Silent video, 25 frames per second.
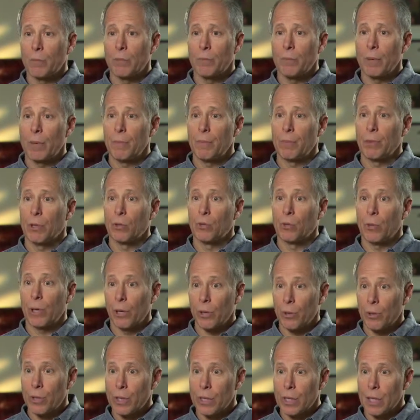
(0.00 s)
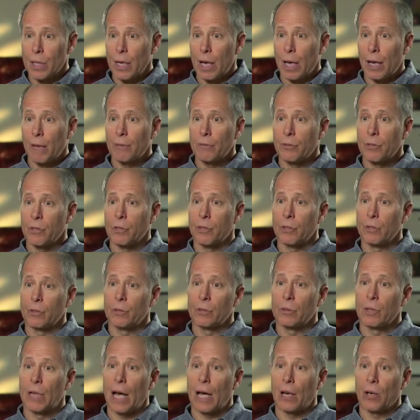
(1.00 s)
when people are rigorous enough
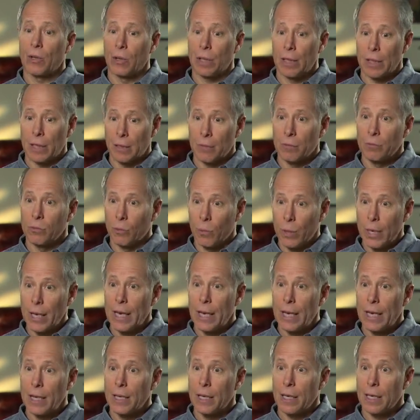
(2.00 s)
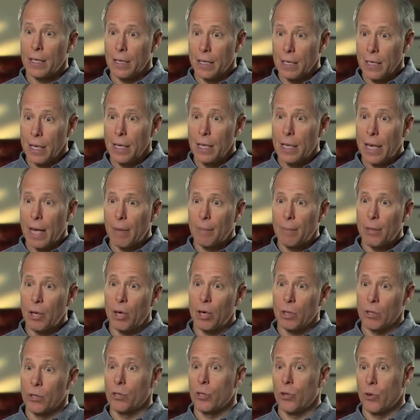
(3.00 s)
to not only read it and see that, but
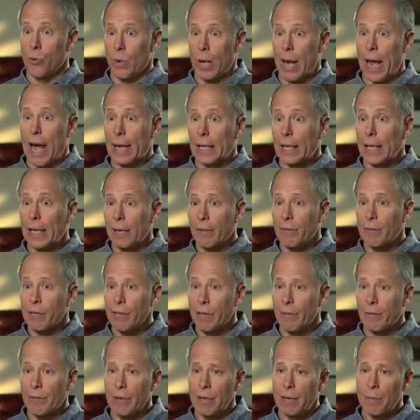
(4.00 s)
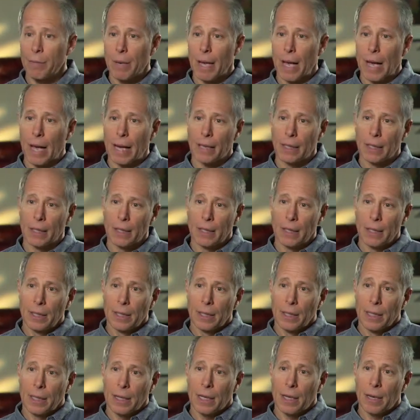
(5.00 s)
also to react and give us the feedback.
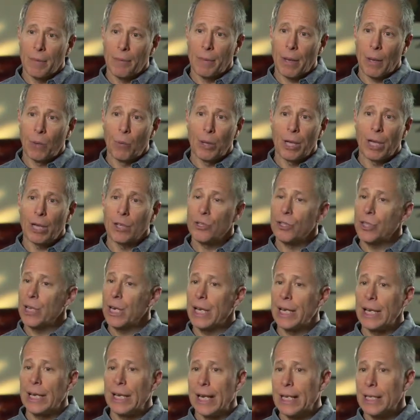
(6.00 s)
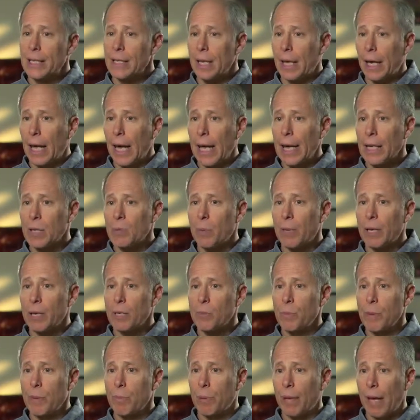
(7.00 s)
And we understand that that's the case
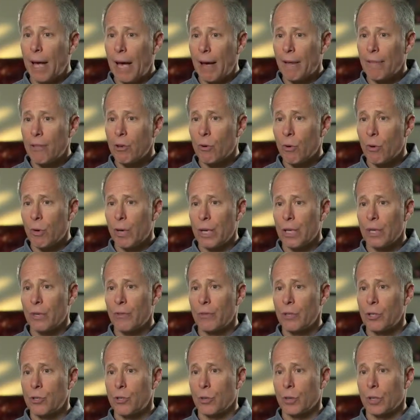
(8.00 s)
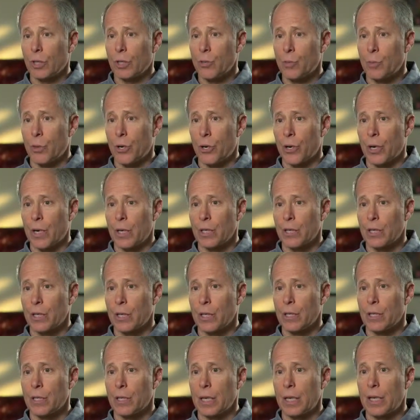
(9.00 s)
because people have their own individual
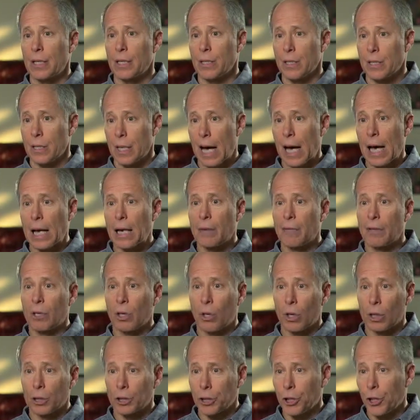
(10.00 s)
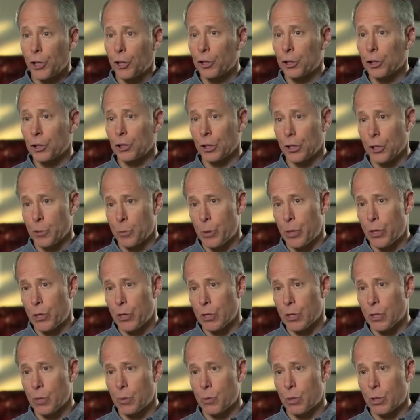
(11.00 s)
experiences inside of the larger cultural
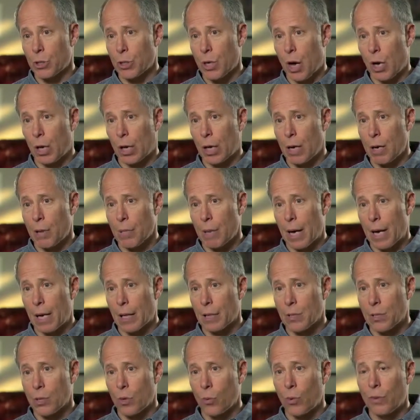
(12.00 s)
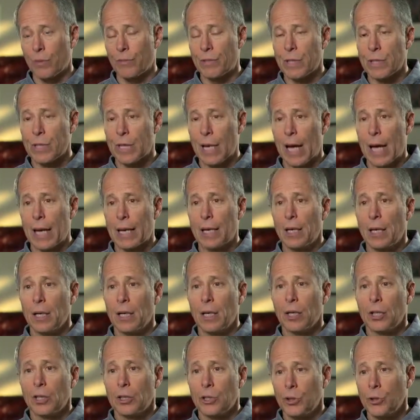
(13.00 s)
experiences we're talking about. So we've designed
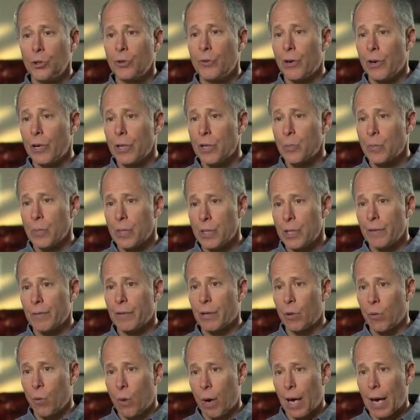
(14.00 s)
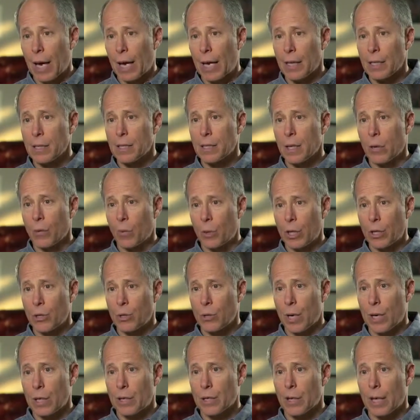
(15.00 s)
two very specific ways that we
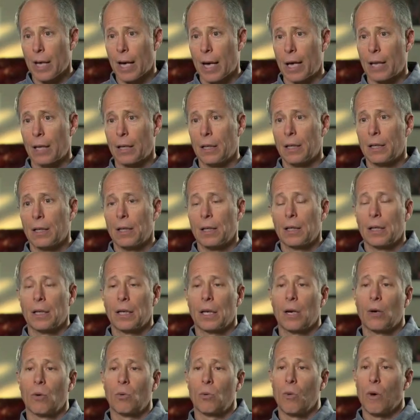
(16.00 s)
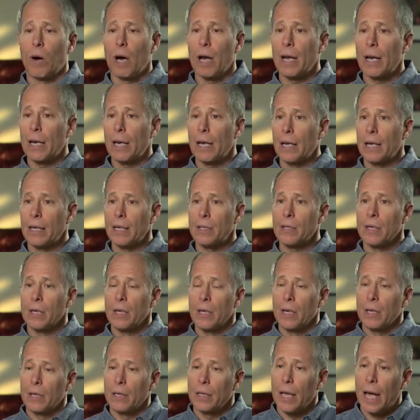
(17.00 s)
address that. You know, one is
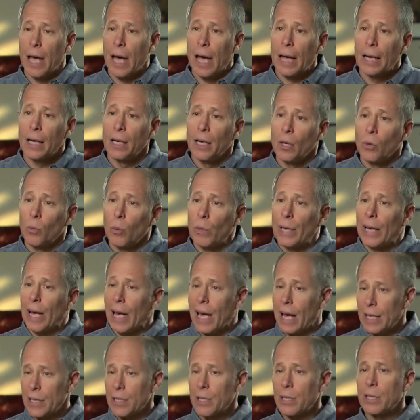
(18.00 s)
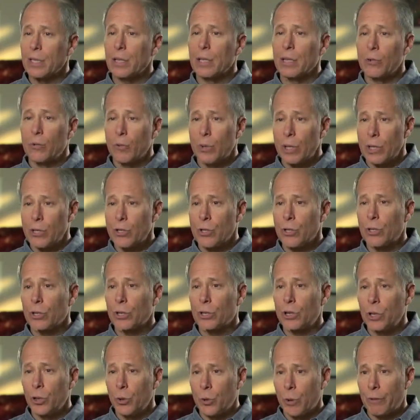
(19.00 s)
that we constantly
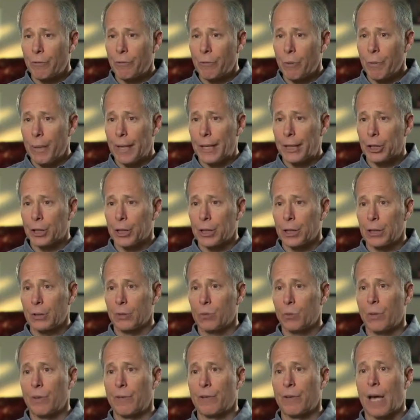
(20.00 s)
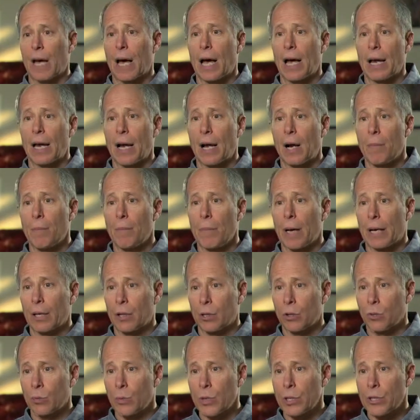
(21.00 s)
research new information. We've got our
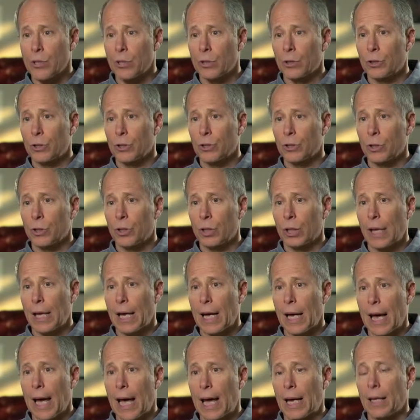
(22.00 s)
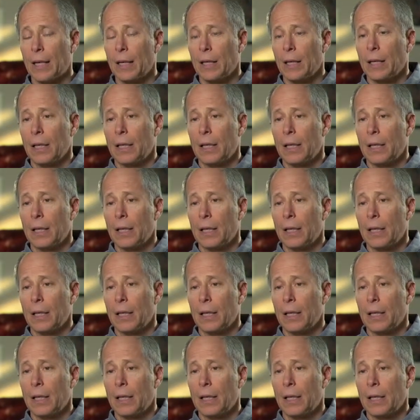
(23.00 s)
medical researchers looking at